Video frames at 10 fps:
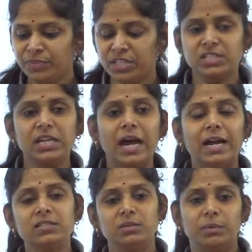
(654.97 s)

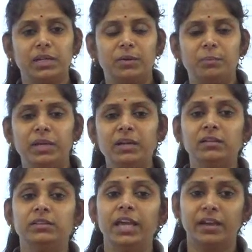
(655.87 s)
starts becoming
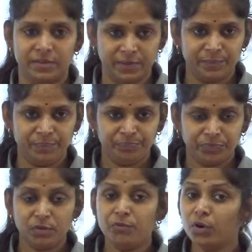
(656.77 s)
thick.
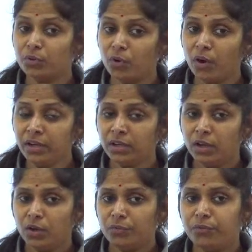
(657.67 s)
For what?
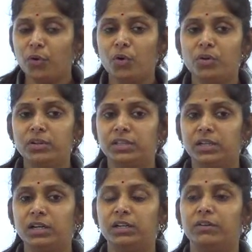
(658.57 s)
For
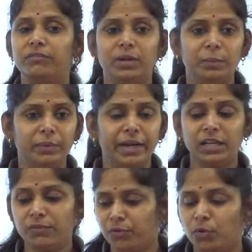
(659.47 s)
the development,
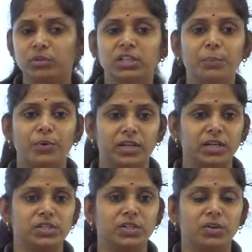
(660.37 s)
for the
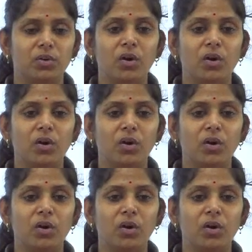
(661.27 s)
protection